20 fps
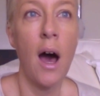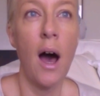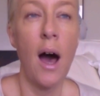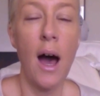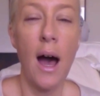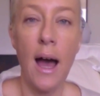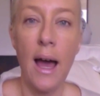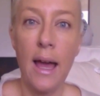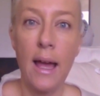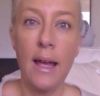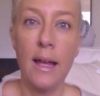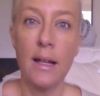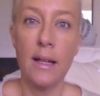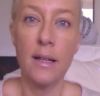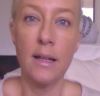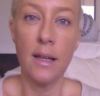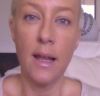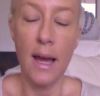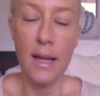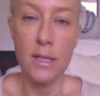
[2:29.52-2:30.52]
I
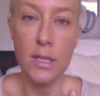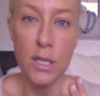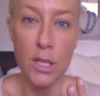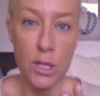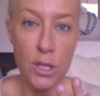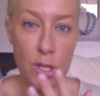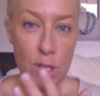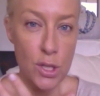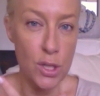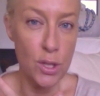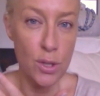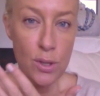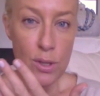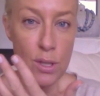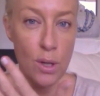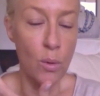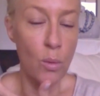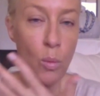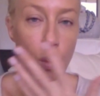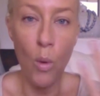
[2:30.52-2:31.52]
like to just use
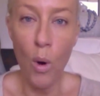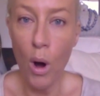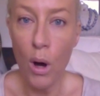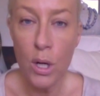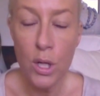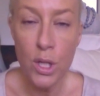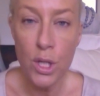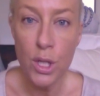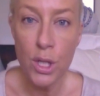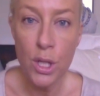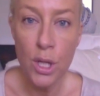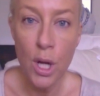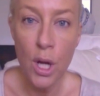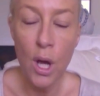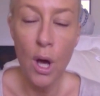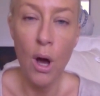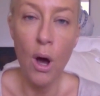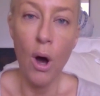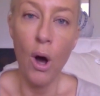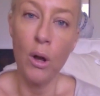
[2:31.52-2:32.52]
a wash
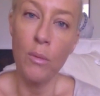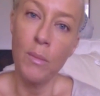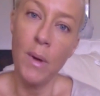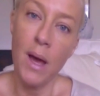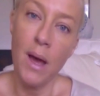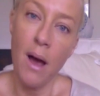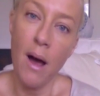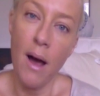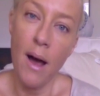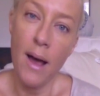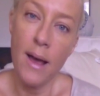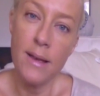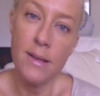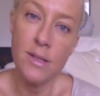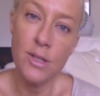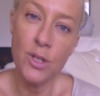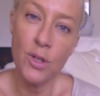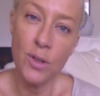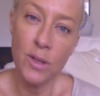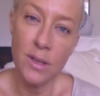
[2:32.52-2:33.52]
on my
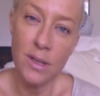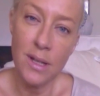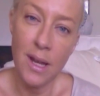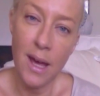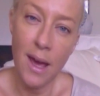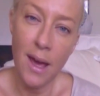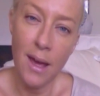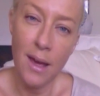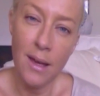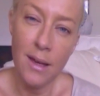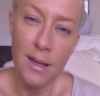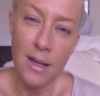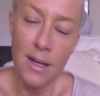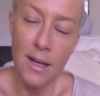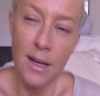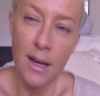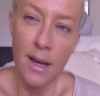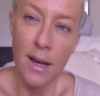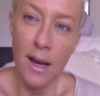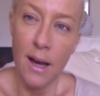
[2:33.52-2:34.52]
eyes during the day,
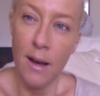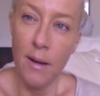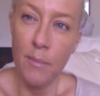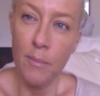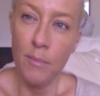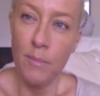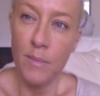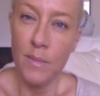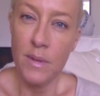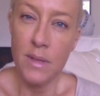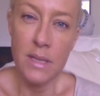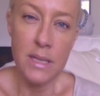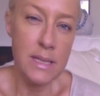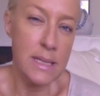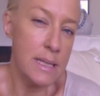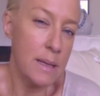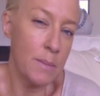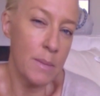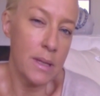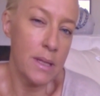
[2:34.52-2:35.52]

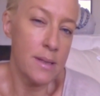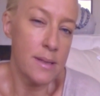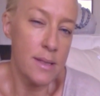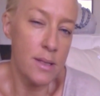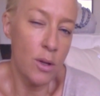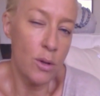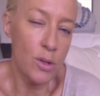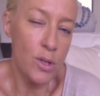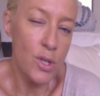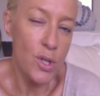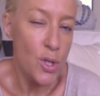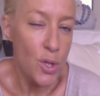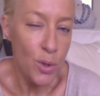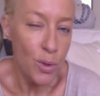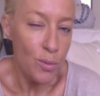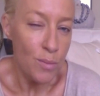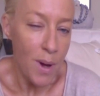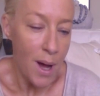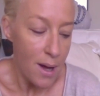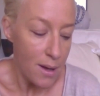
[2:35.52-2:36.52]
something that's not
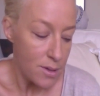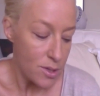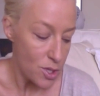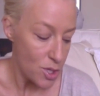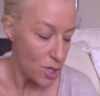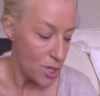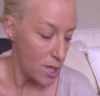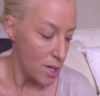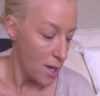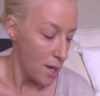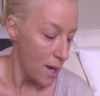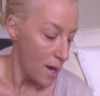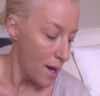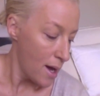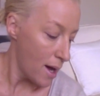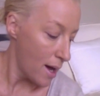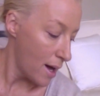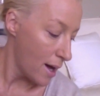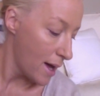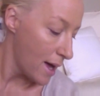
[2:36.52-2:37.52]
too much.
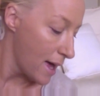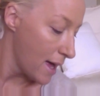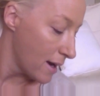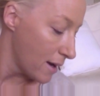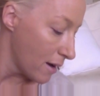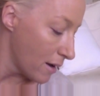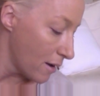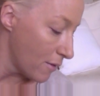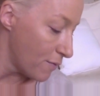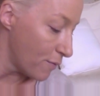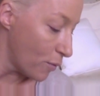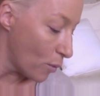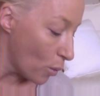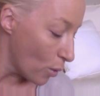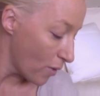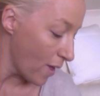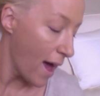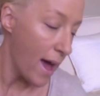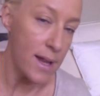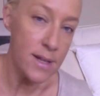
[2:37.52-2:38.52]
And for
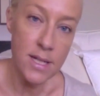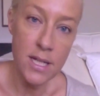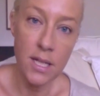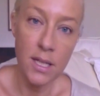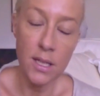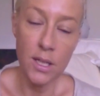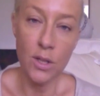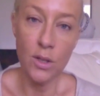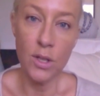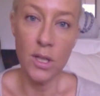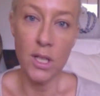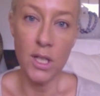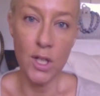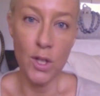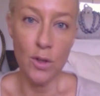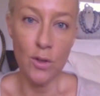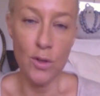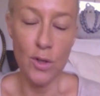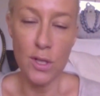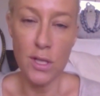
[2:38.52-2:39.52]
that, you can
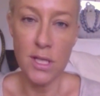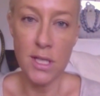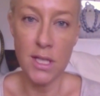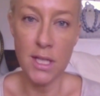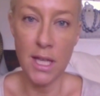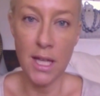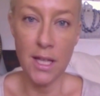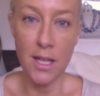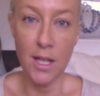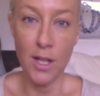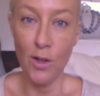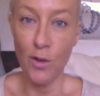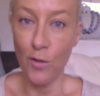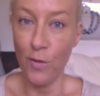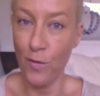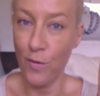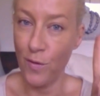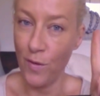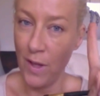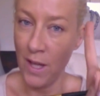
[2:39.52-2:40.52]
use either your
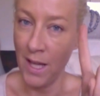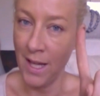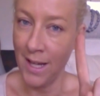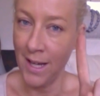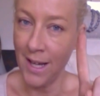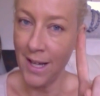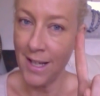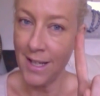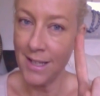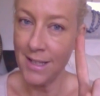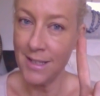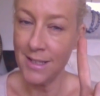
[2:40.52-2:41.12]
finger,